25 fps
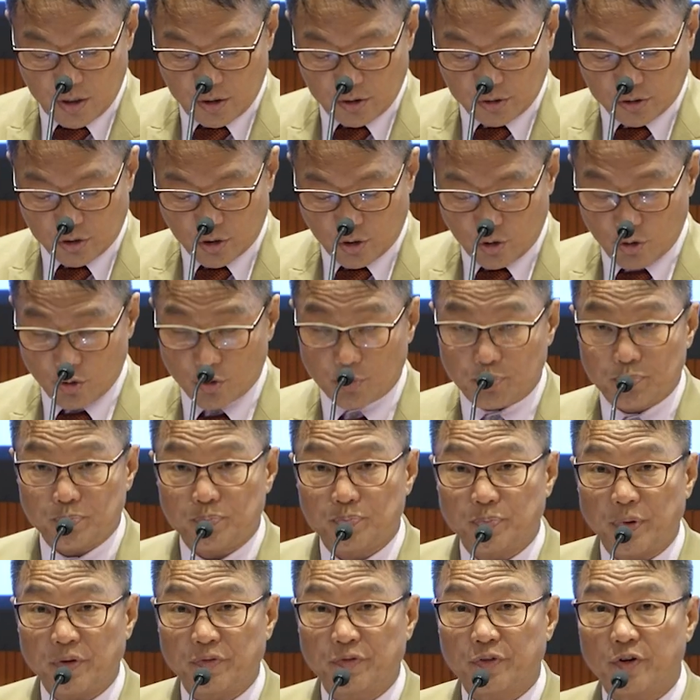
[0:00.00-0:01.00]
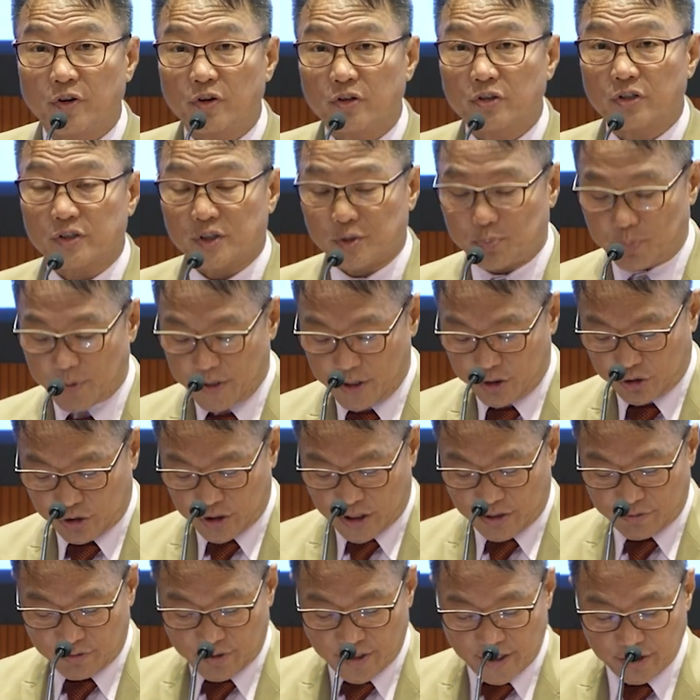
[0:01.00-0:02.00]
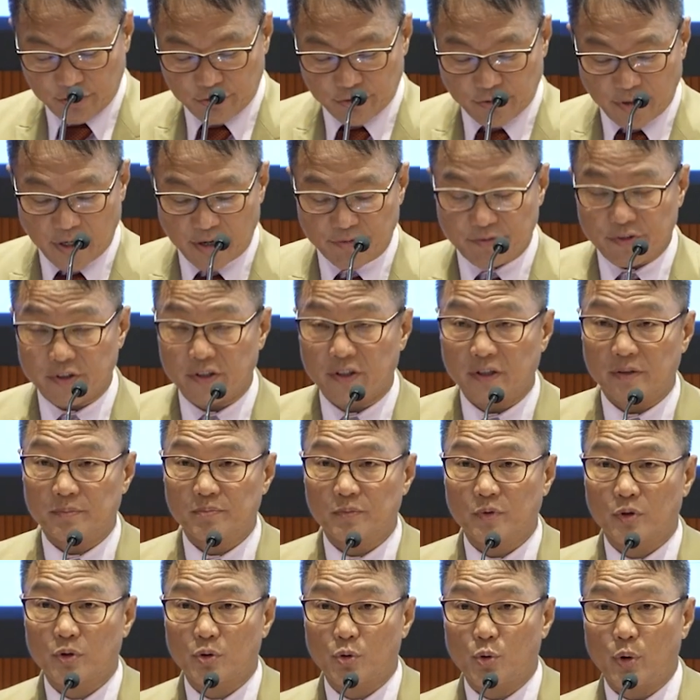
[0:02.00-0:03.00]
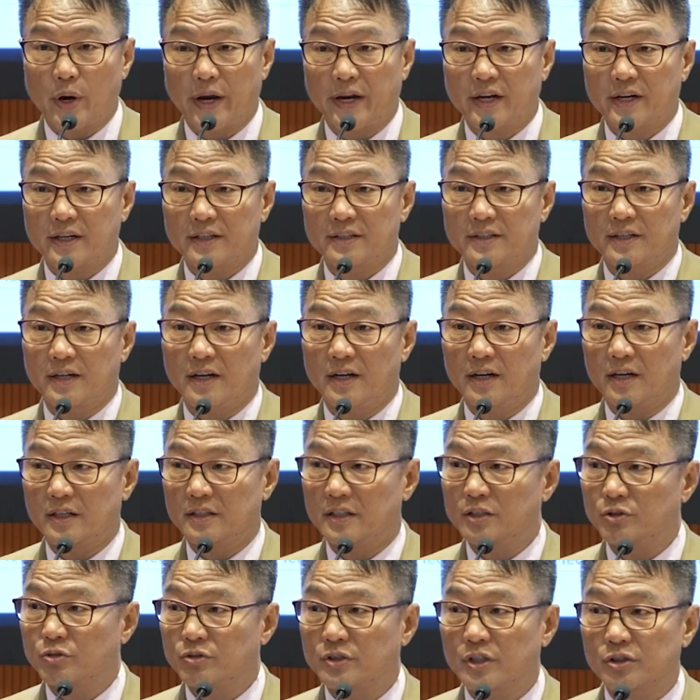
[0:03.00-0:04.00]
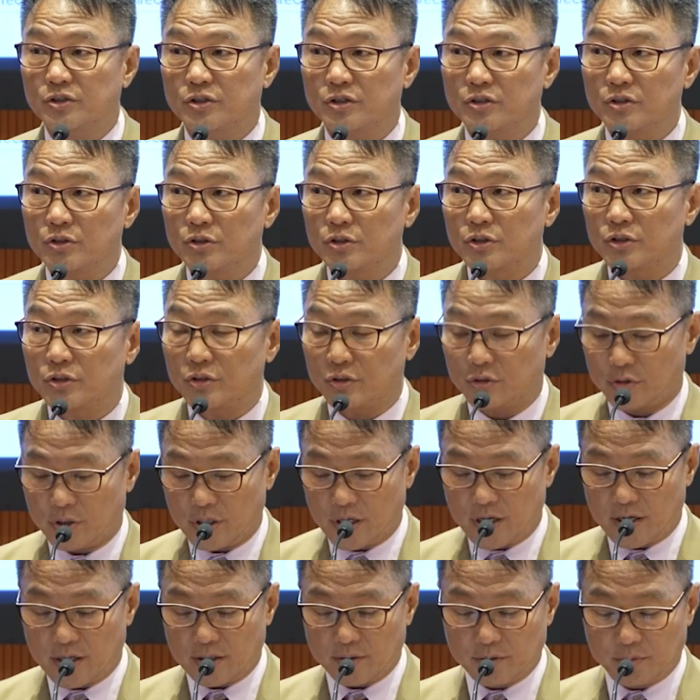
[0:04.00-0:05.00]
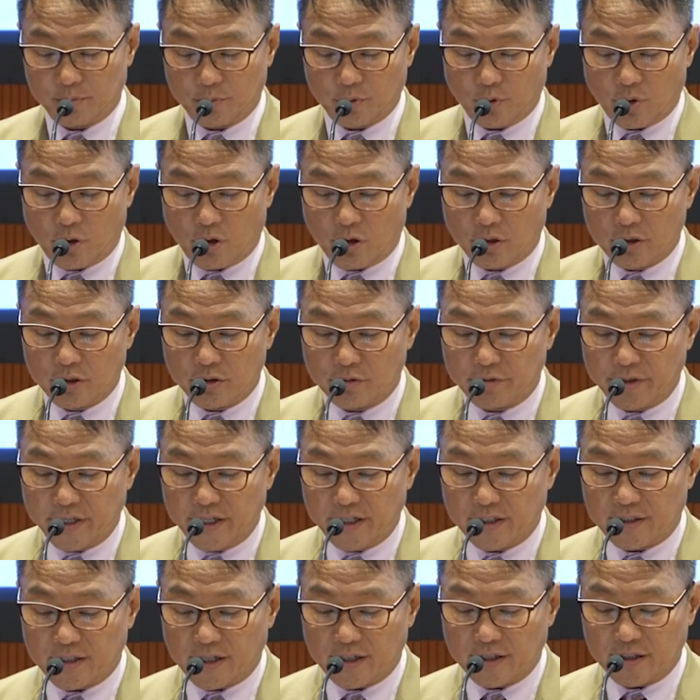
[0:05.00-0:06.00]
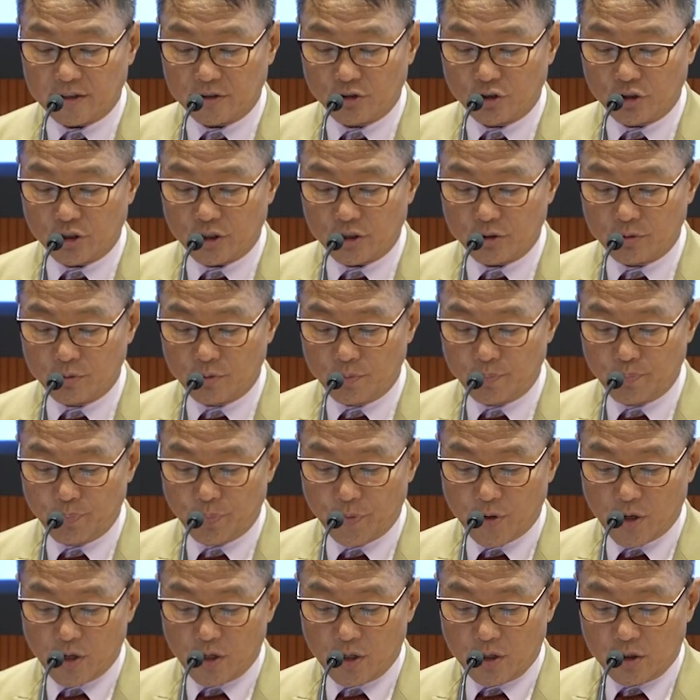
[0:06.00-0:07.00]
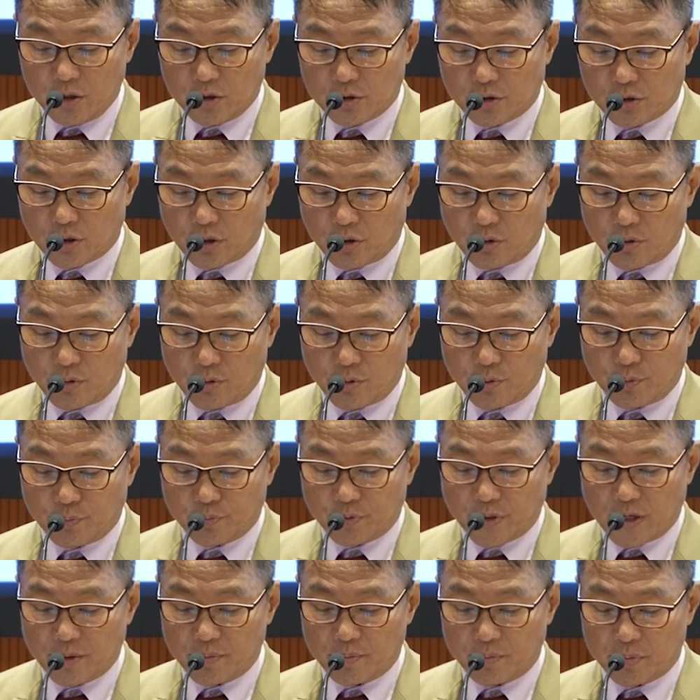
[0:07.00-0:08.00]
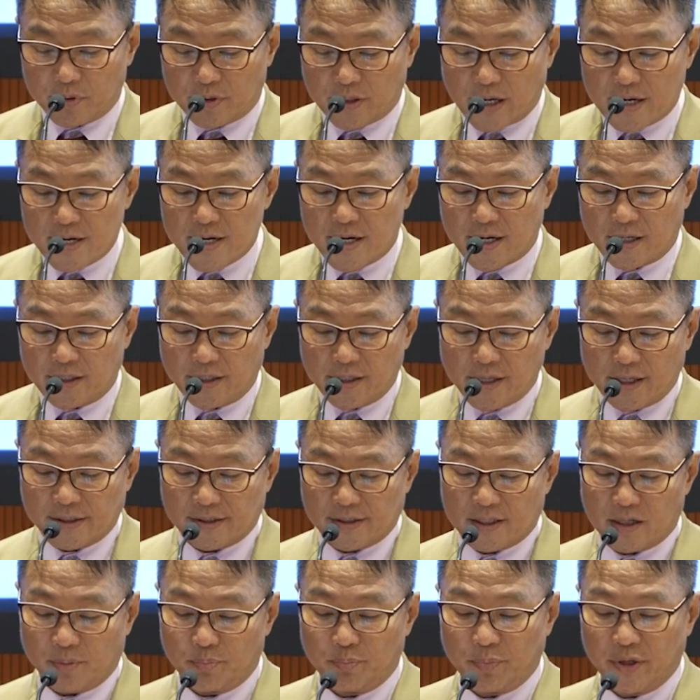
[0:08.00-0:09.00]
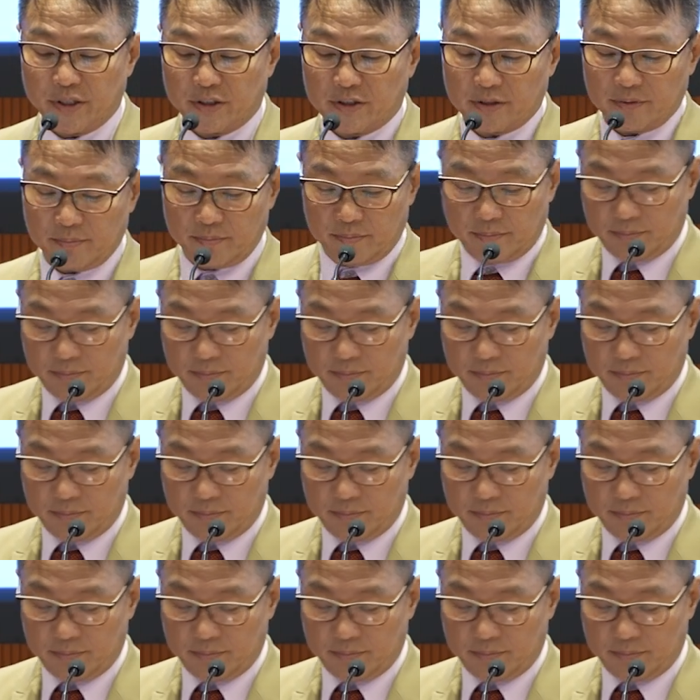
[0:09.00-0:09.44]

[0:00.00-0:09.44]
So before the speech, I would like to have a quick introduction to Honorary Duncan Chiu. So Duncan has committed